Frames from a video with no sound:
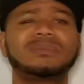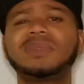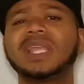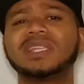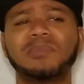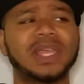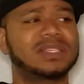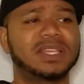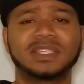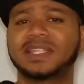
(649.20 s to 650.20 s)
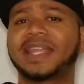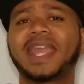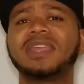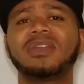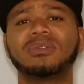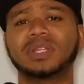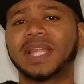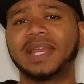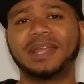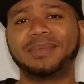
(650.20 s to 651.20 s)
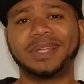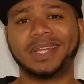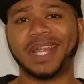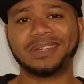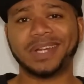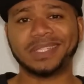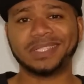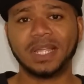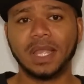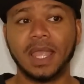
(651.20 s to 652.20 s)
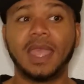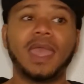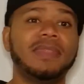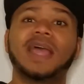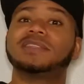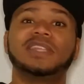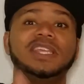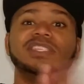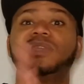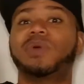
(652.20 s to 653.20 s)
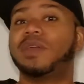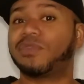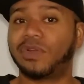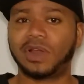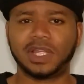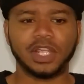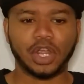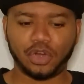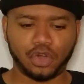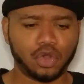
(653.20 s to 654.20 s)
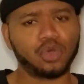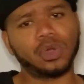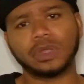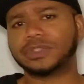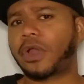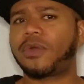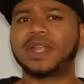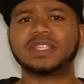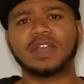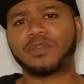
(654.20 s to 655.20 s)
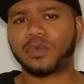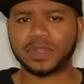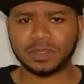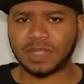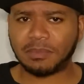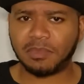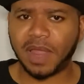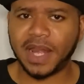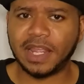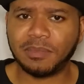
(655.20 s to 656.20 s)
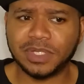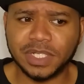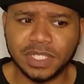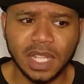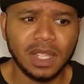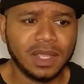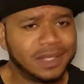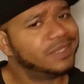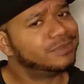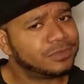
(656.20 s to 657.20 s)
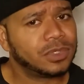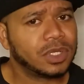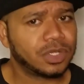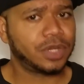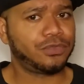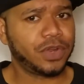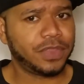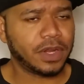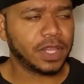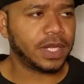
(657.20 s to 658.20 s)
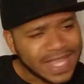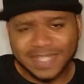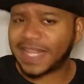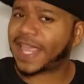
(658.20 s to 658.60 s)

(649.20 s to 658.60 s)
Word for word: she basically just like, yeah, you don't look that damn good in that dress. And that's the easy way for a young girl who was already suffering with some type of body images. Good friend there, Linda. It's like,